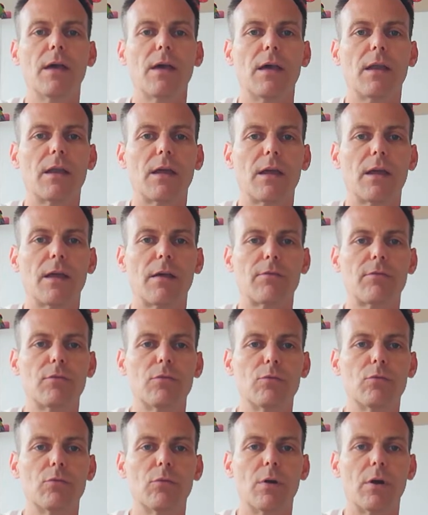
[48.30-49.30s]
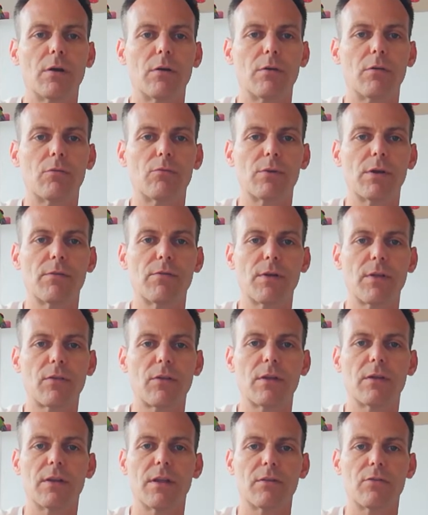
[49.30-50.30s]
and I have to
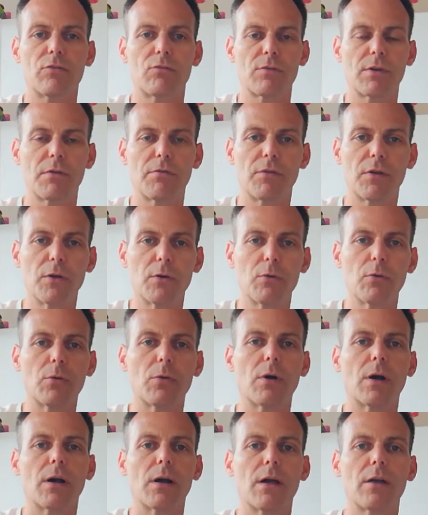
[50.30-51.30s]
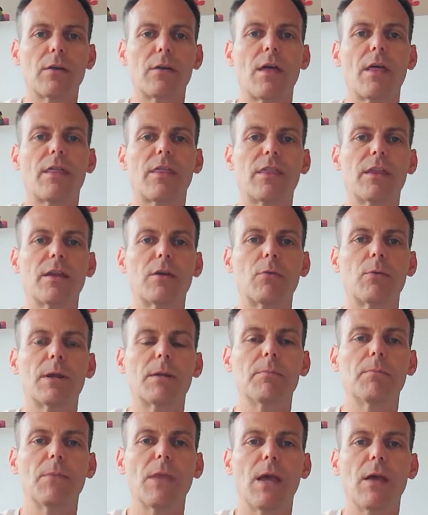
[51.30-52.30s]
revisit and to review the
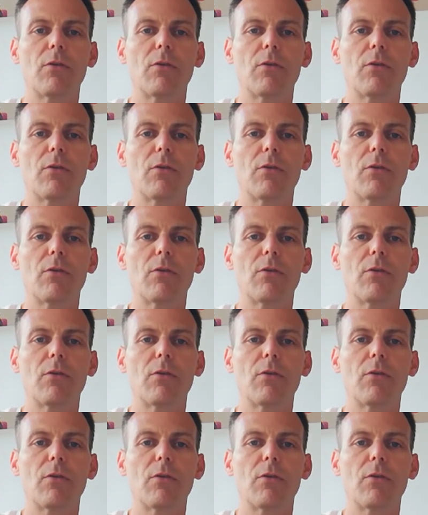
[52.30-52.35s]
theory.